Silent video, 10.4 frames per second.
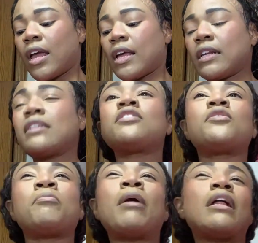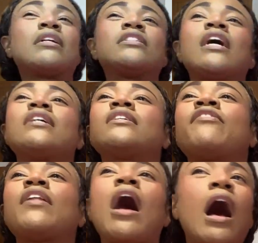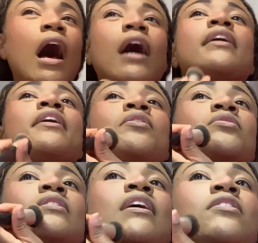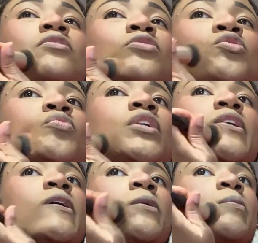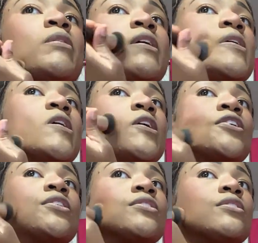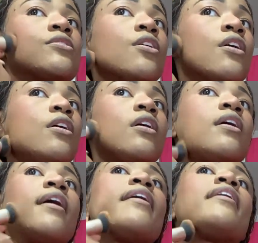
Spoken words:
And I do apologize if the audio sounds weird because I